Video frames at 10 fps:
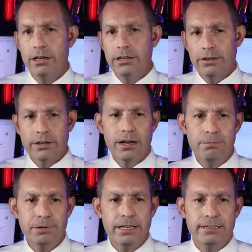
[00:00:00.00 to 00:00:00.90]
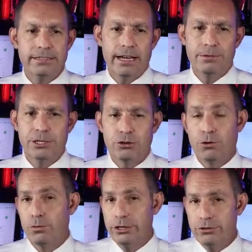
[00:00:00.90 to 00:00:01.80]
Now, the company's segments are
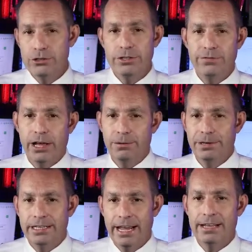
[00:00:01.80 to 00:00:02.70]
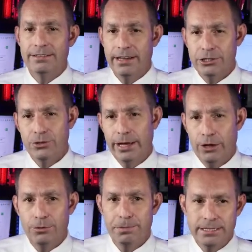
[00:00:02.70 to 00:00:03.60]
research and development and sexual
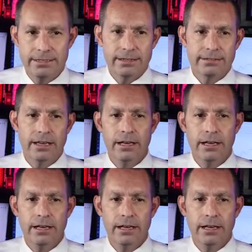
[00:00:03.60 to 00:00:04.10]
health business.